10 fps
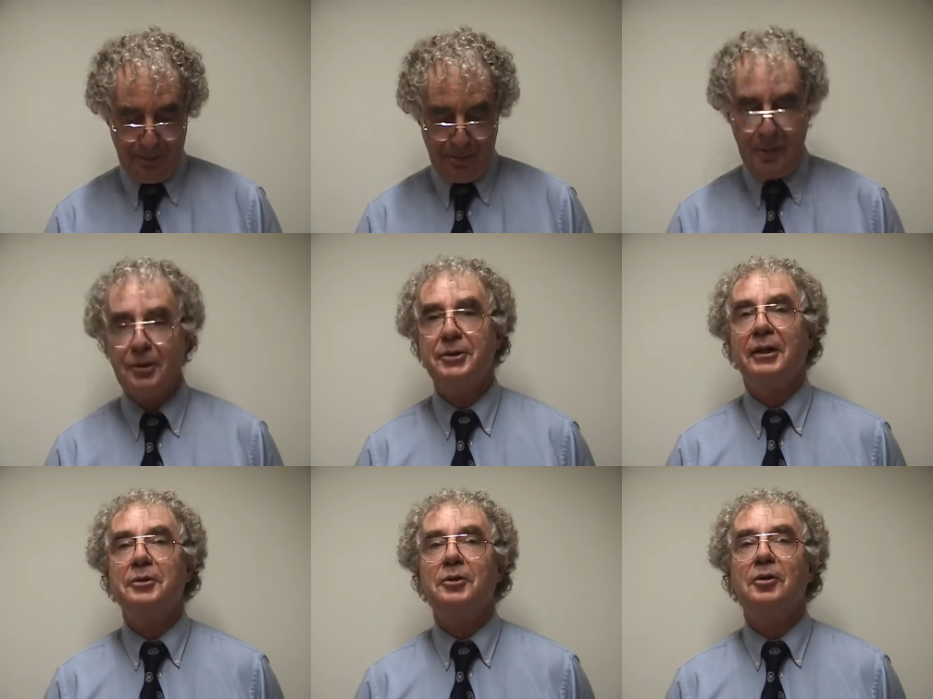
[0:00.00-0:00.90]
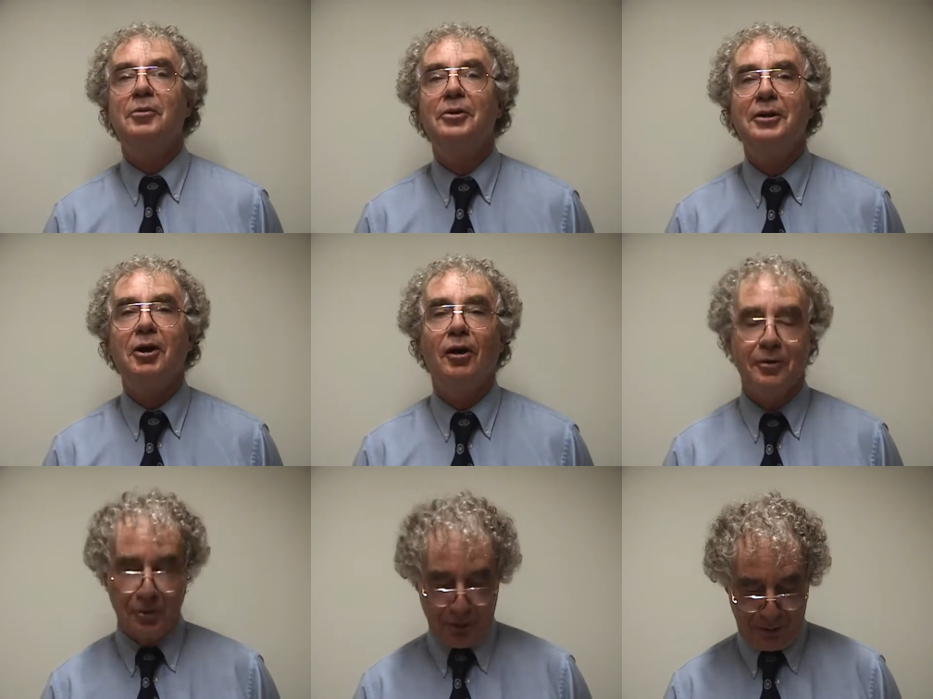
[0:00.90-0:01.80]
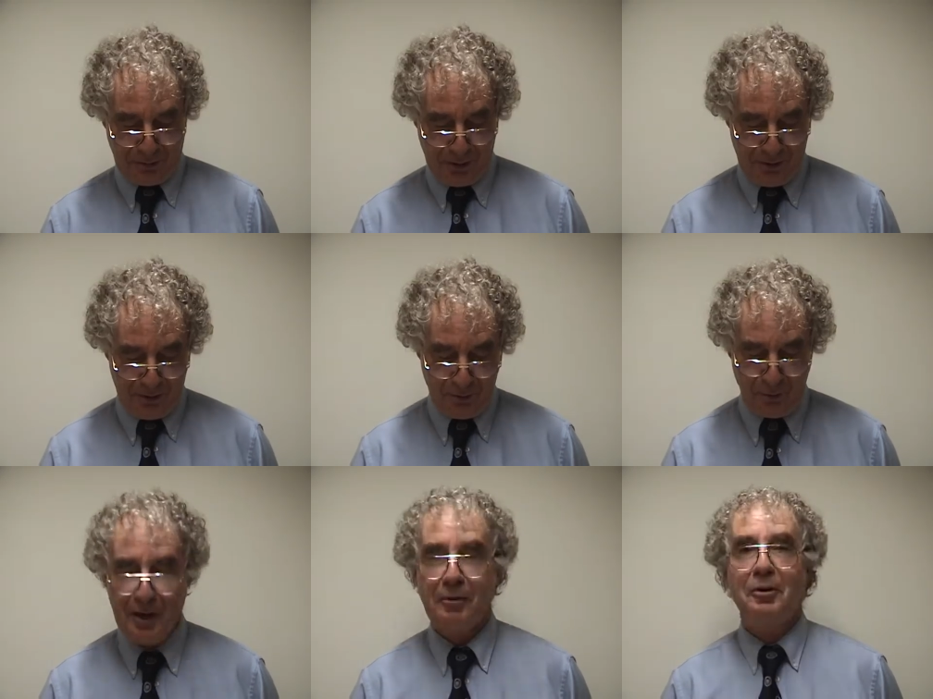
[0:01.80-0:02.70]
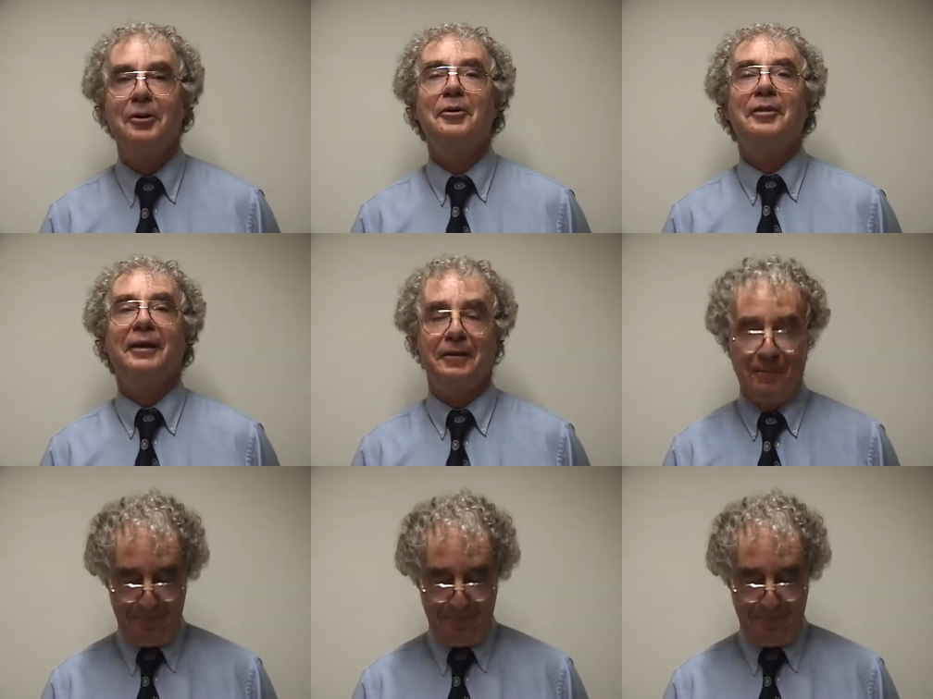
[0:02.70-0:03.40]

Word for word: Middlesex Community College looks for a rarer thing